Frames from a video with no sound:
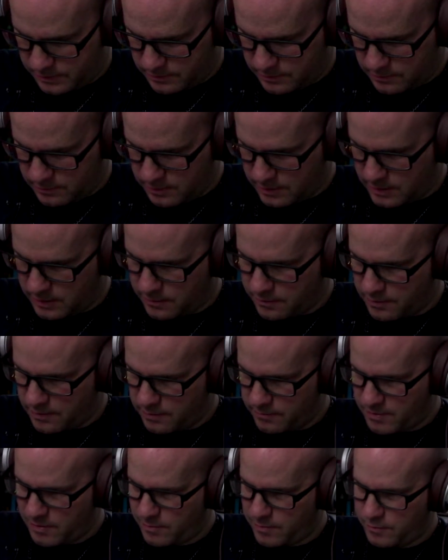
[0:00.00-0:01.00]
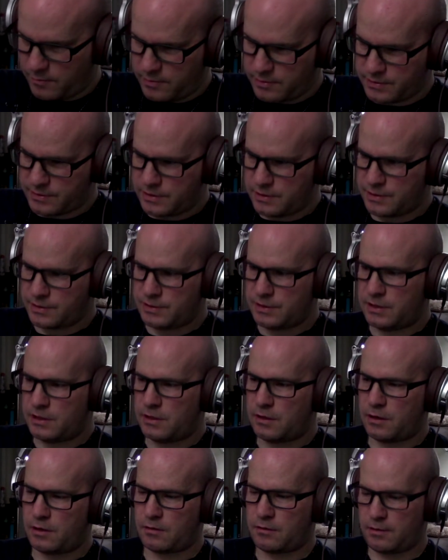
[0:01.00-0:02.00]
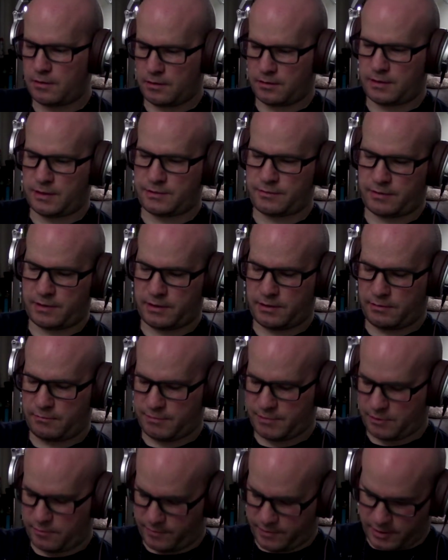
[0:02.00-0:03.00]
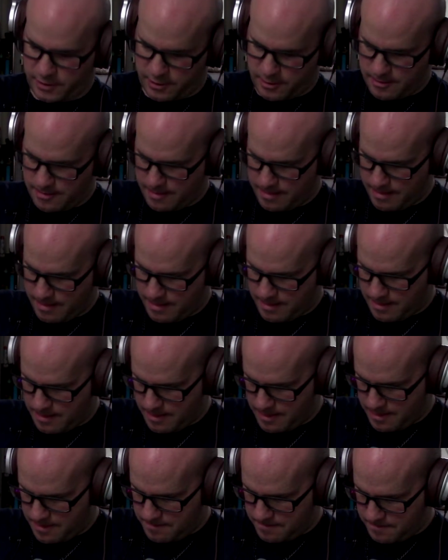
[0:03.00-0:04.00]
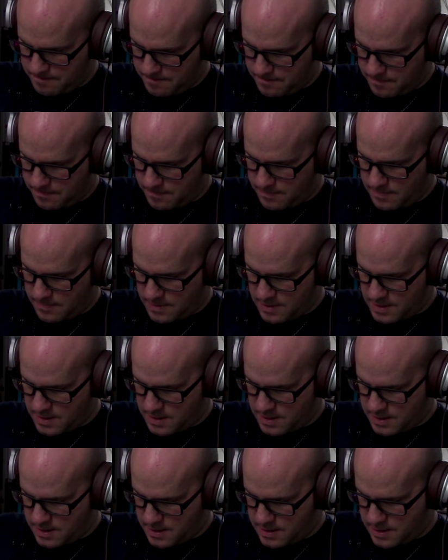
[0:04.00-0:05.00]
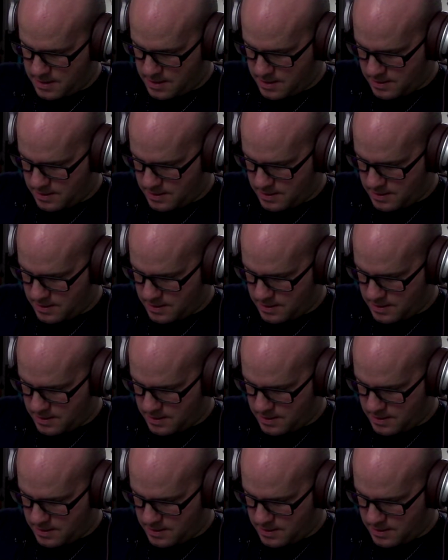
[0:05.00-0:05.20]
that I thought maybe was the CD. Oh, that's right. It was over here. That